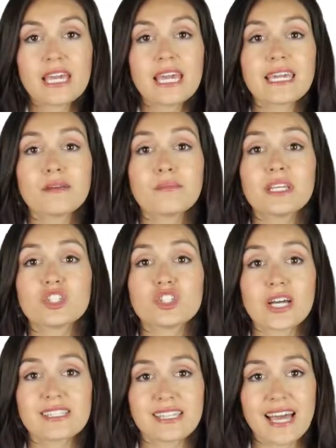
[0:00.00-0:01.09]
it can be
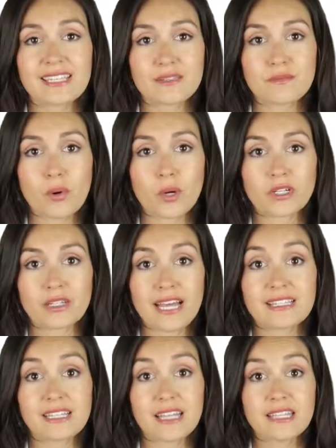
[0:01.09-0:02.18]
just as important
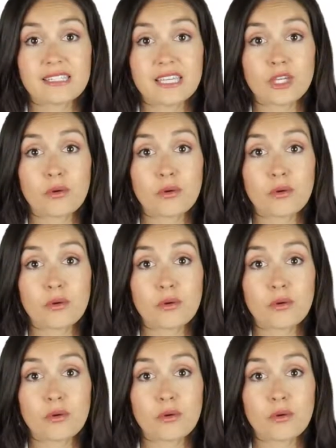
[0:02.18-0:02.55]
as cleansing